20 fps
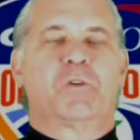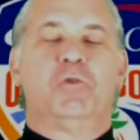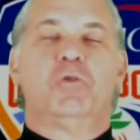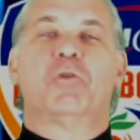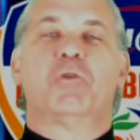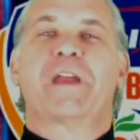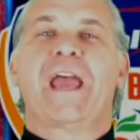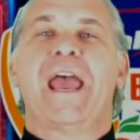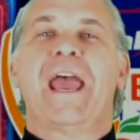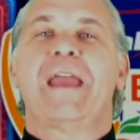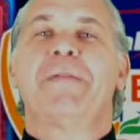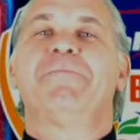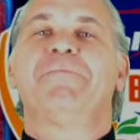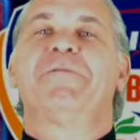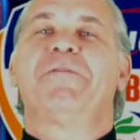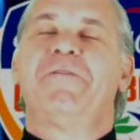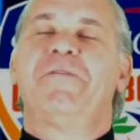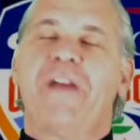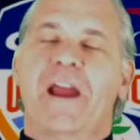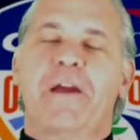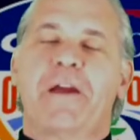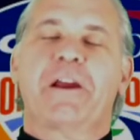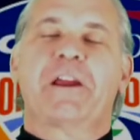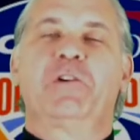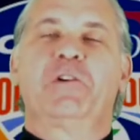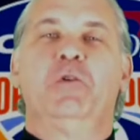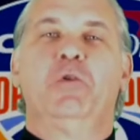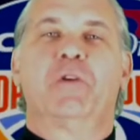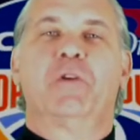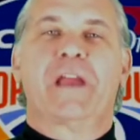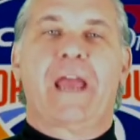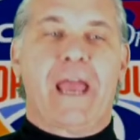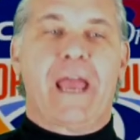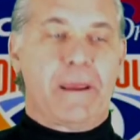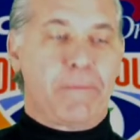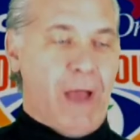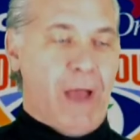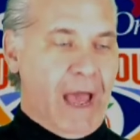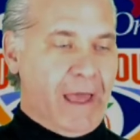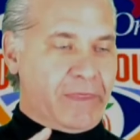Cool game. Very cool
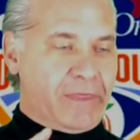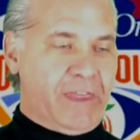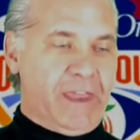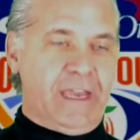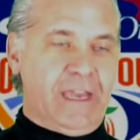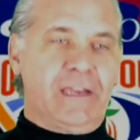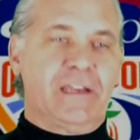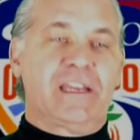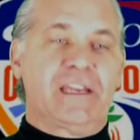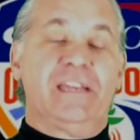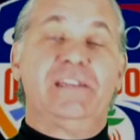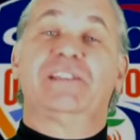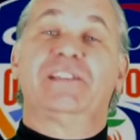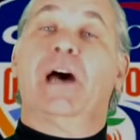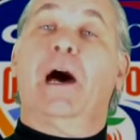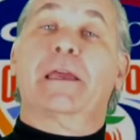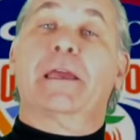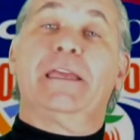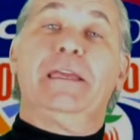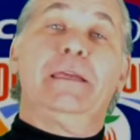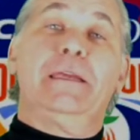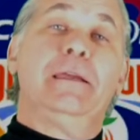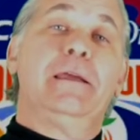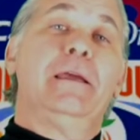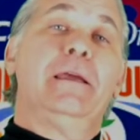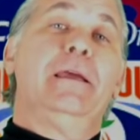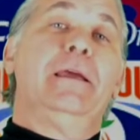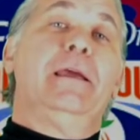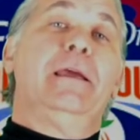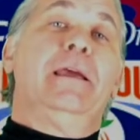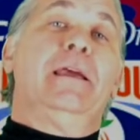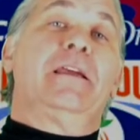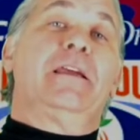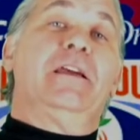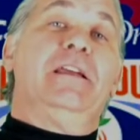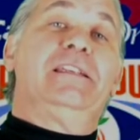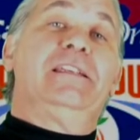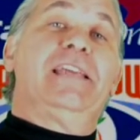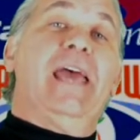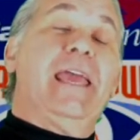game. I think Kentucky
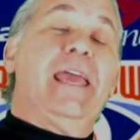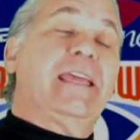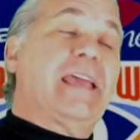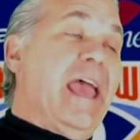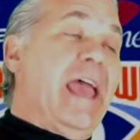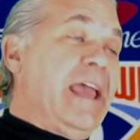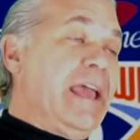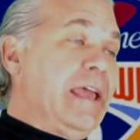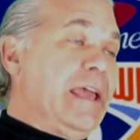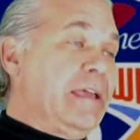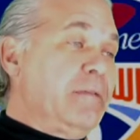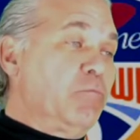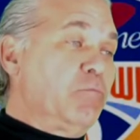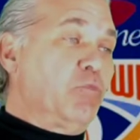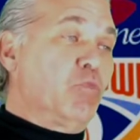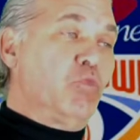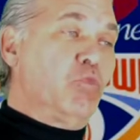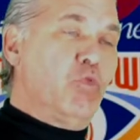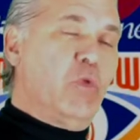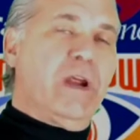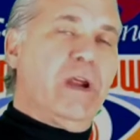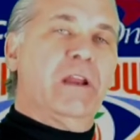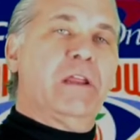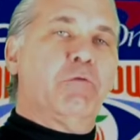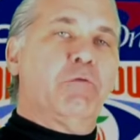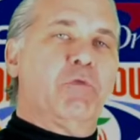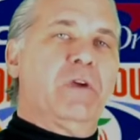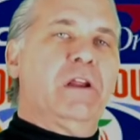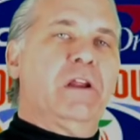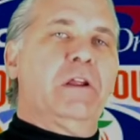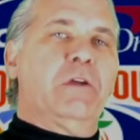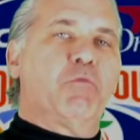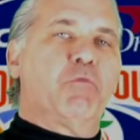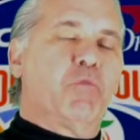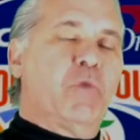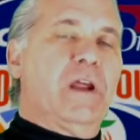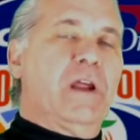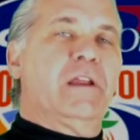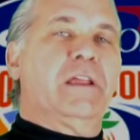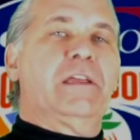could take a really, really,
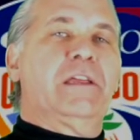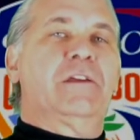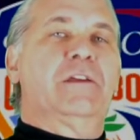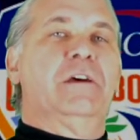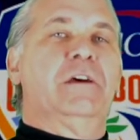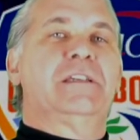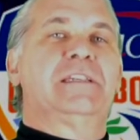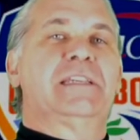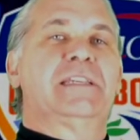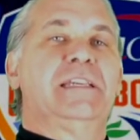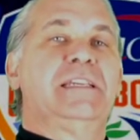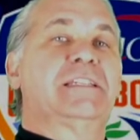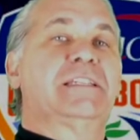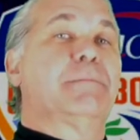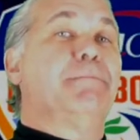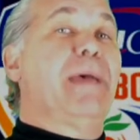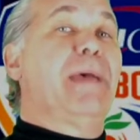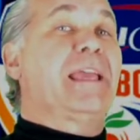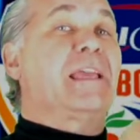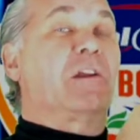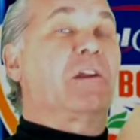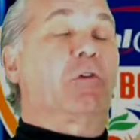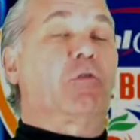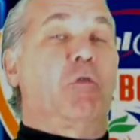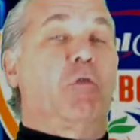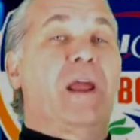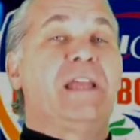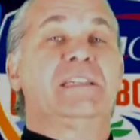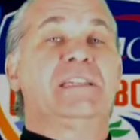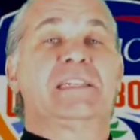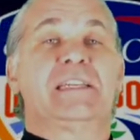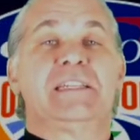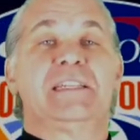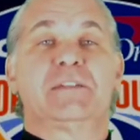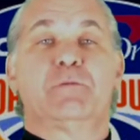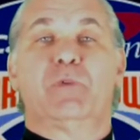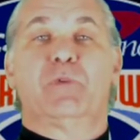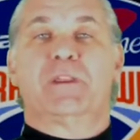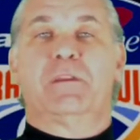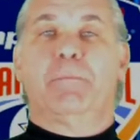really good season, make it a great
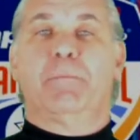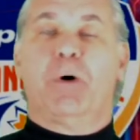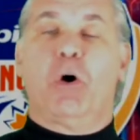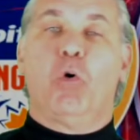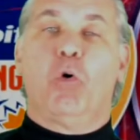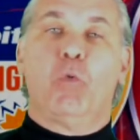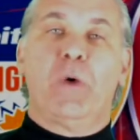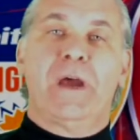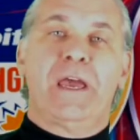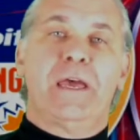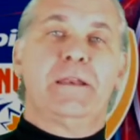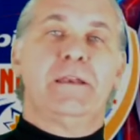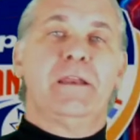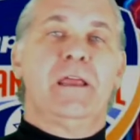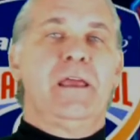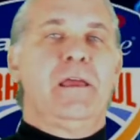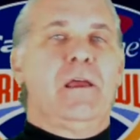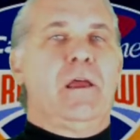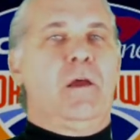season with the bowl win,